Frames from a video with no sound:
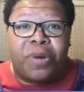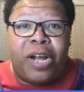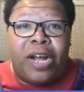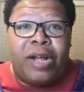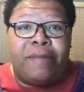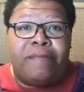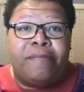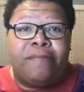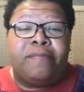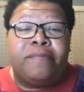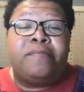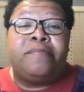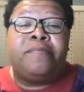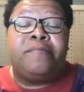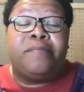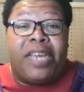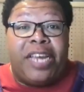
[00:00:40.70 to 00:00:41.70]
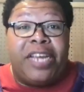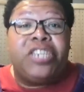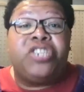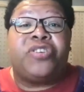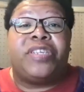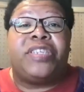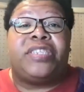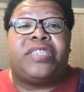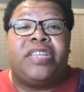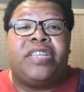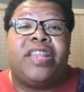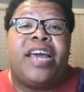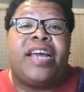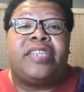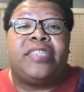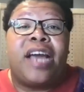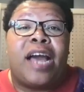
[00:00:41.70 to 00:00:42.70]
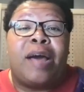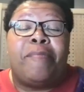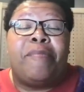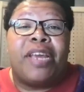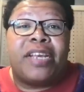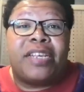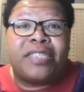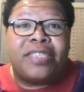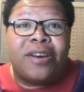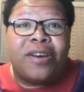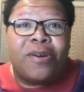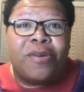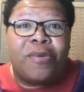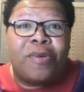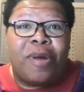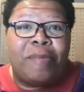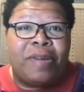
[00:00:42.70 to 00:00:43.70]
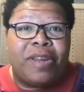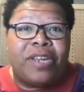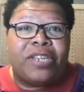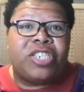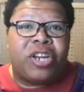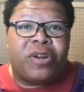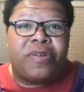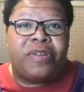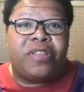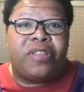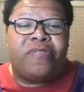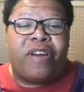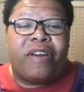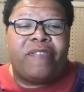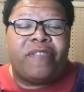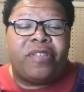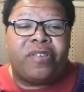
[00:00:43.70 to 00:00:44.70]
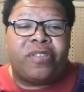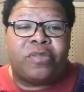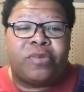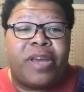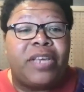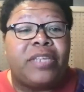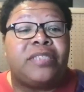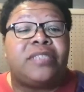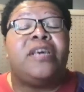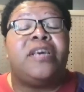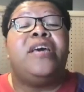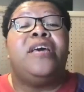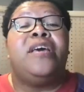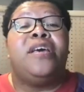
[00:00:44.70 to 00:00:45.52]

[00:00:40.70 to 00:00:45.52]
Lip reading: um, interest in that topic. So I'm going to share with you 5 of those ways.